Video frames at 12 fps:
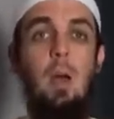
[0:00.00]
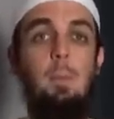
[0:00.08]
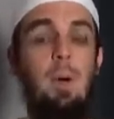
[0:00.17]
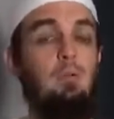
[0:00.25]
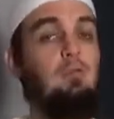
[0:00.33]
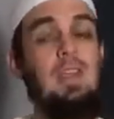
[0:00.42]

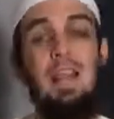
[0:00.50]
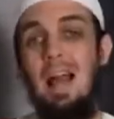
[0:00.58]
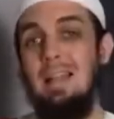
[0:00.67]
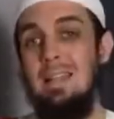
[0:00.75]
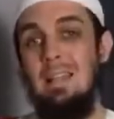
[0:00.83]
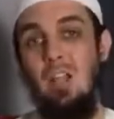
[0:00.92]
but
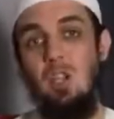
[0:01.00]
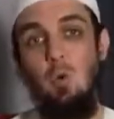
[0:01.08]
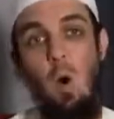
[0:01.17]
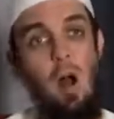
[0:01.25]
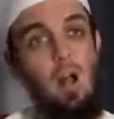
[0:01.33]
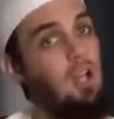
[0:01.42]
realizing that you
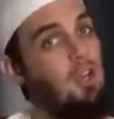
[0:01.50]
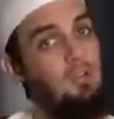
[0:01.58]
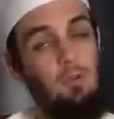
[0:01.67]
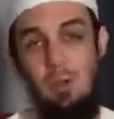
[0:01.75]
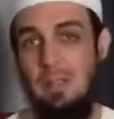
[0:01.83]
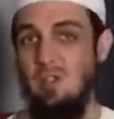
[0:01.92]
are going to
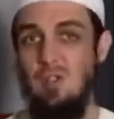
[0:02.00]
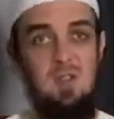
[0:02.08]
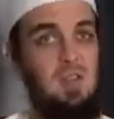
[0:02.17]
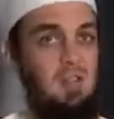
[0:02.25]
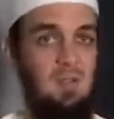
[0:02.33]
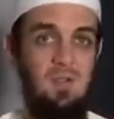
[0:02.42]
fall into
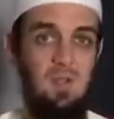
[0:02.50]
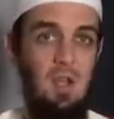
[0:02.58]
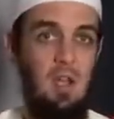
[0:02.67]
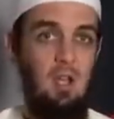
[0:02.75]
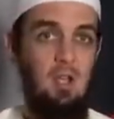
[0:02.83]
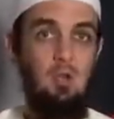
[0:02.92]
sins,
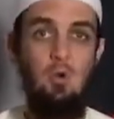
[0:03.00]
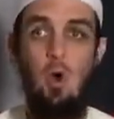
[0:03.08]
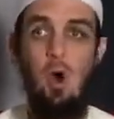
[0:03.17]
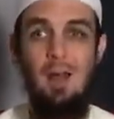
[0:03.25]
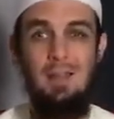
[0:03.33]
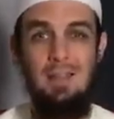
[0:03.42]
you
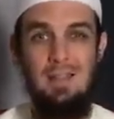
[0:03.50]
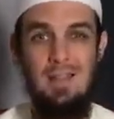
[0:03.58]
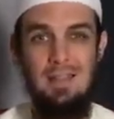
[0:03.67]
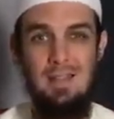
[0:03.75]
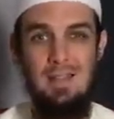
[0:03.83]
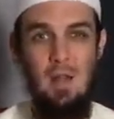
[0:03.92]
can't
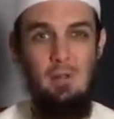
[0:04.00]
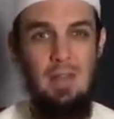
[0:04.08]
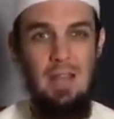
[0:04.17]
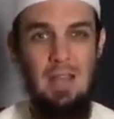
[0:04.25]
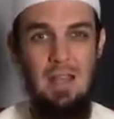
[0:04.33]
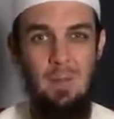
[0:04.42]

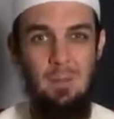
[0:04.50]
necessarily